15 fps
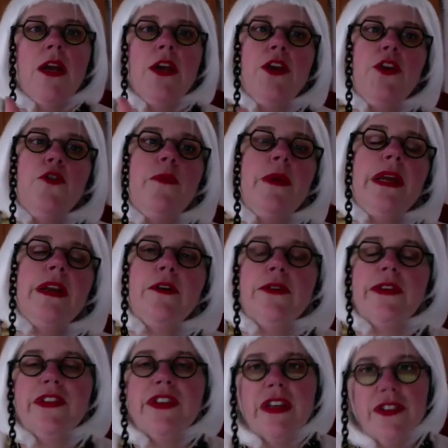You may know
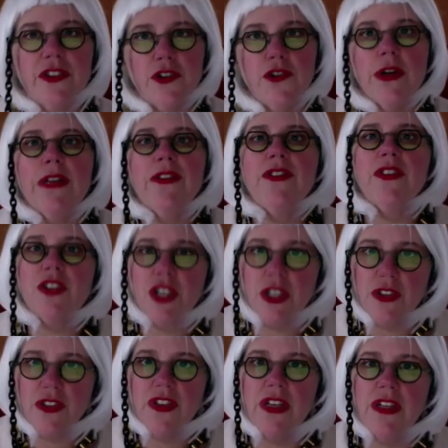this as a
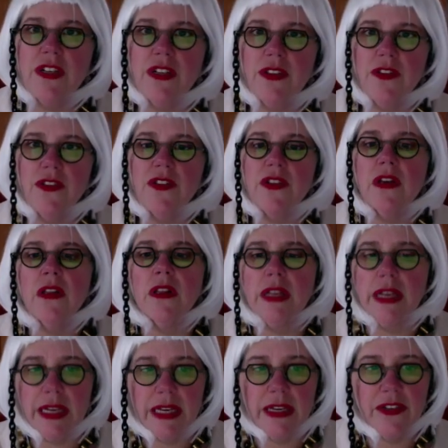transition sentence, a
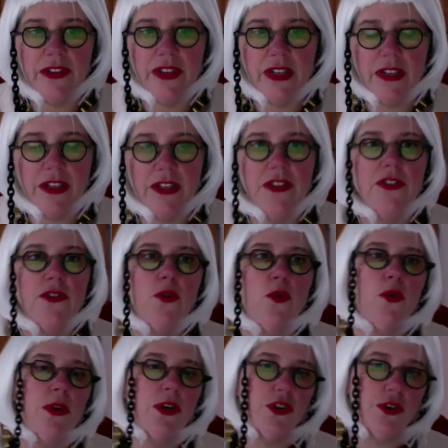linking sentence,
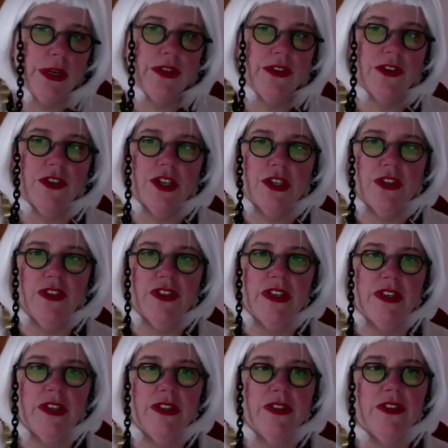or a transition
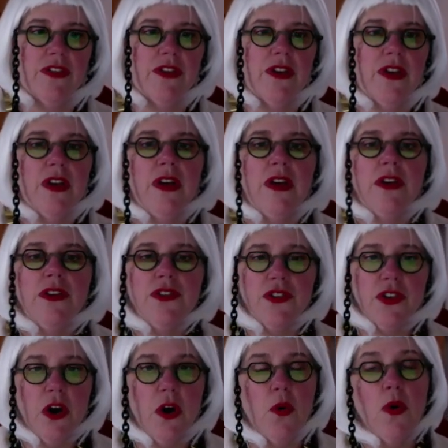sentence.
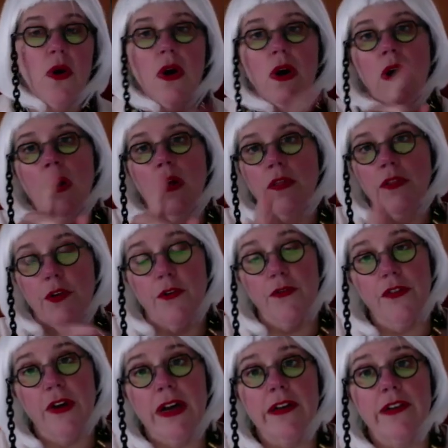So your
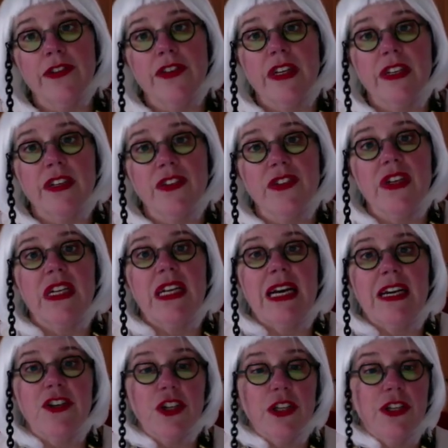final sentence can
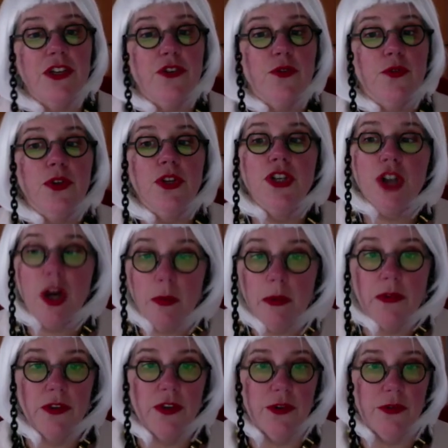actually do
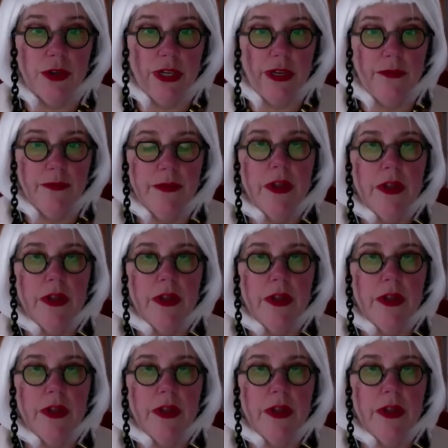double duty.